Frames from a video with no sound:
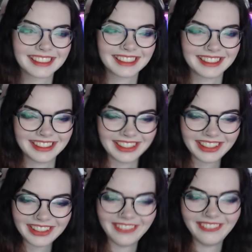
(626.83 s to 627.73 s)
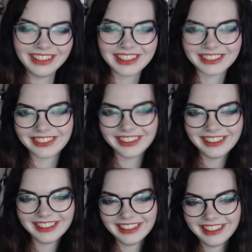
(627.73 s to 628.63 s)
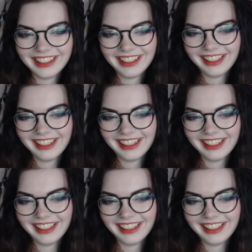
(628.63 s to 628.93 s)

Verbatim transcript: Oh, wonderful. Walk with me